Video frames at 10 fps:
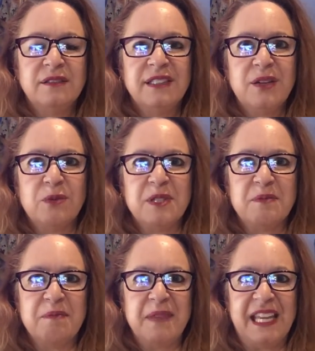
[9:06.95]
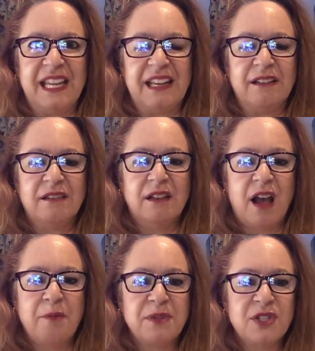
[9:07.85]
It was mean.
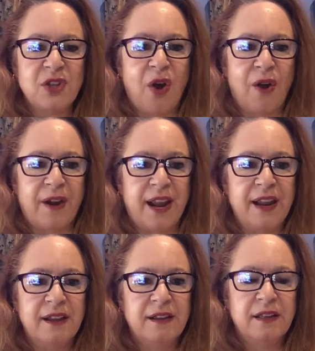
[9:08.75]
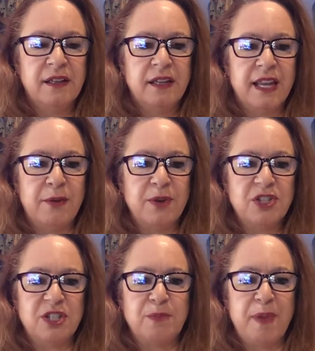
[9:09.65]
I'm sorry." He
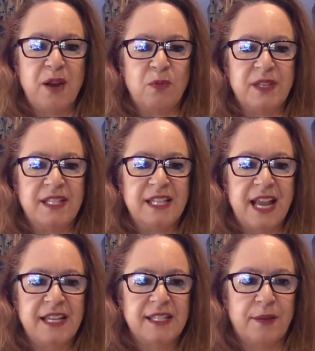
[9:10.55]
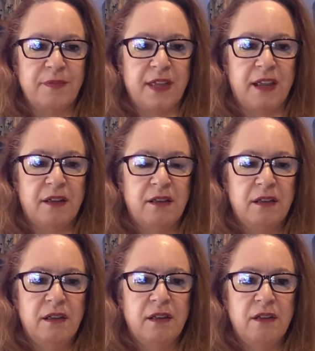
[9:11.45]
wishes Ben would say something.
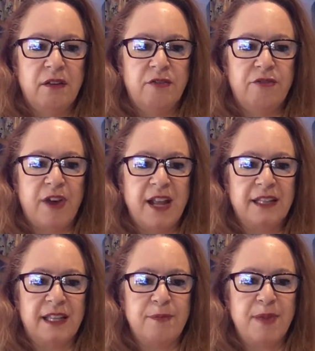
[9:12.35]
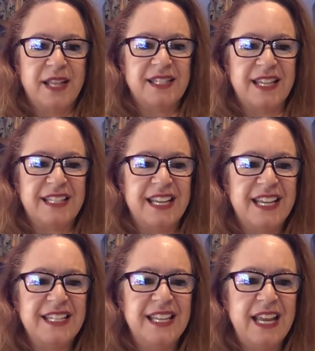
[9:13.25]
Finally, Ben says,
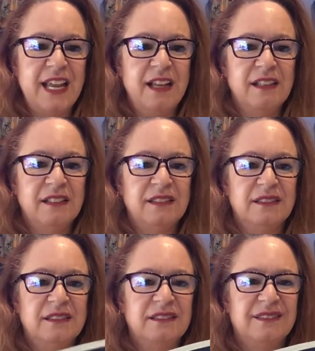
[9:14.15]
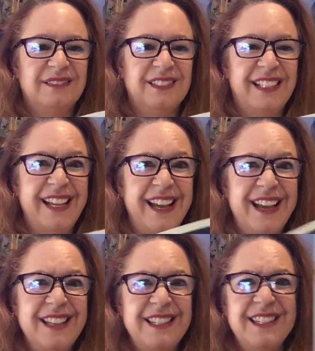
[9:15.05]
"Izzy?"
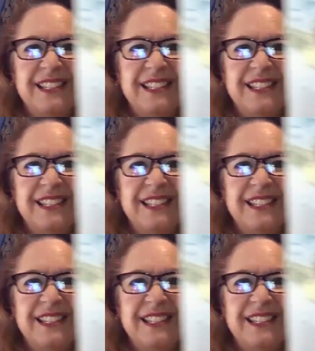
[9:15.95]
"Yes?"